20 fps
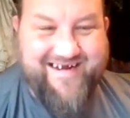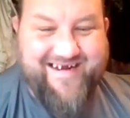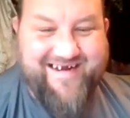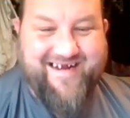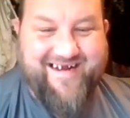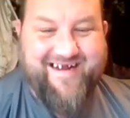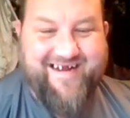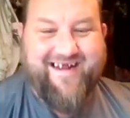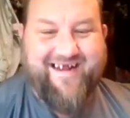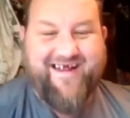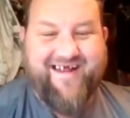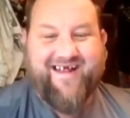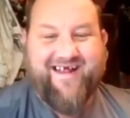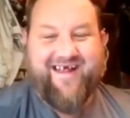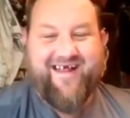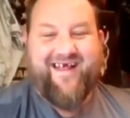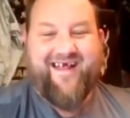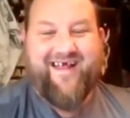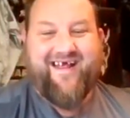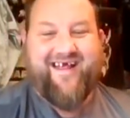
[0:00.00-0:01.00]

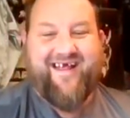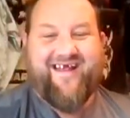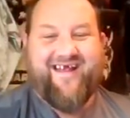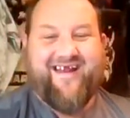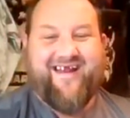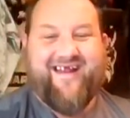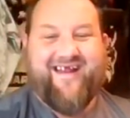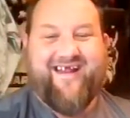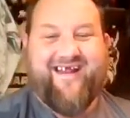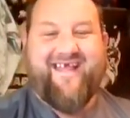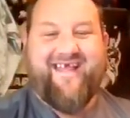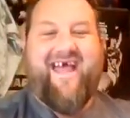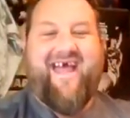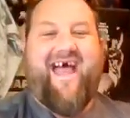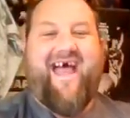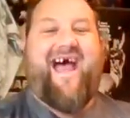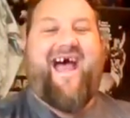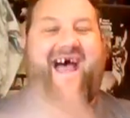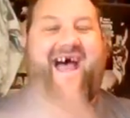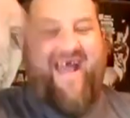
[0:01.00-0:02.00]

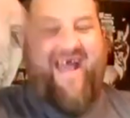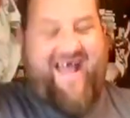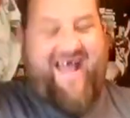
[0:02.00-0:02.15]
No words are spoken by the person on screen.